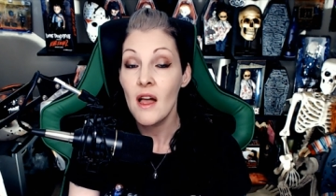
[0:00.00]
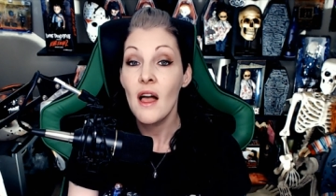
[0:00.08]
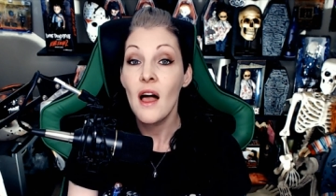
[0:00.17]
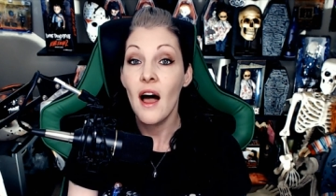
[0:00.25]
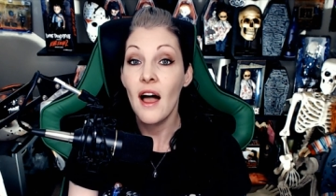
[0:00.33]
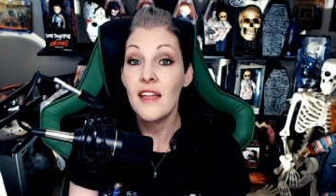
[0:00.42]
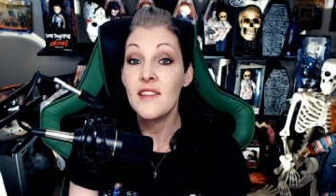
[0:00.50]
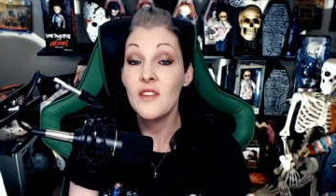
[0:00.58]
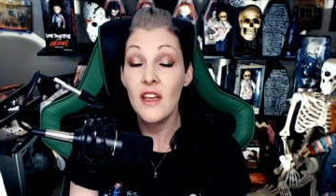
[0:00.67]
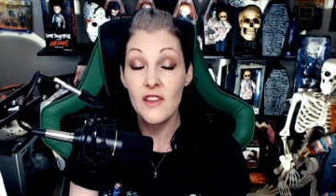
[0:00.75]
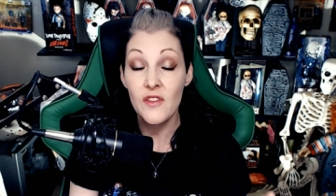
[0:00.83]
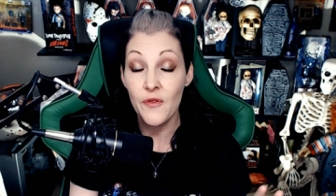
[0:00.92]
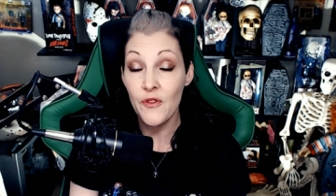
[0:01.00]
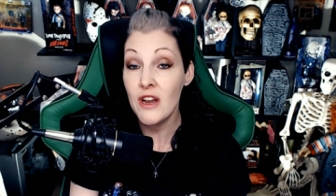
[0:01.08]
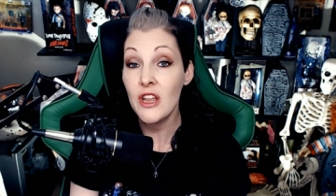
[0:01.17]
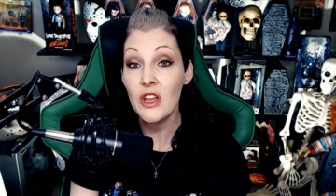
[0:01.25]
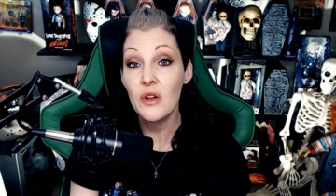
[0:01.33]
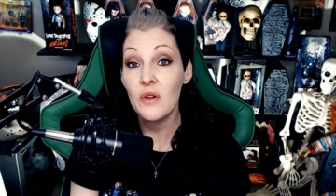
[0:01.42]
Uh, it's, it's free to
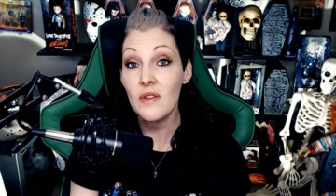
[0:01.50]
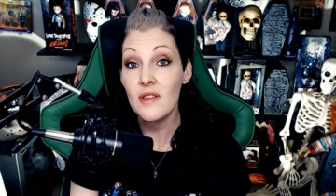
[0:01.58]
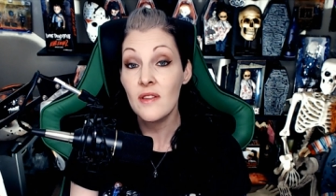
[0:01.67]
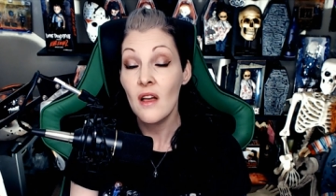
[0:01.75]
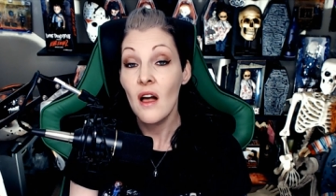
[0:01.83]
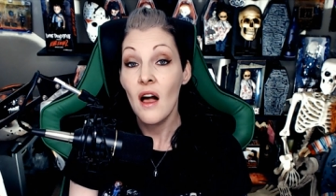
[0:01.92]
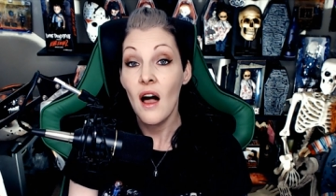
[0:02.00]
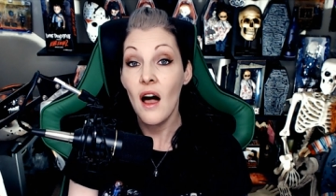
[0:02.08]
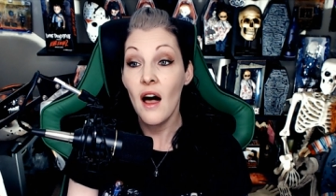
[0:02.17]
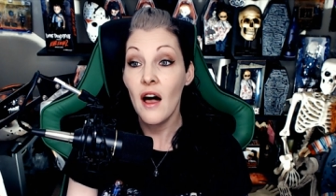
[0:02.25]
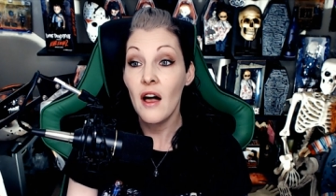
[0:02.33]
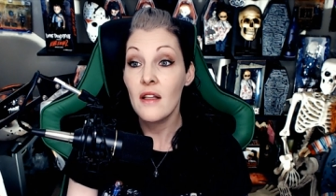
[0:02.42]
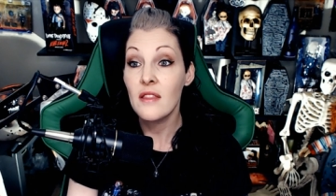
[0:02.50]
use. Uh,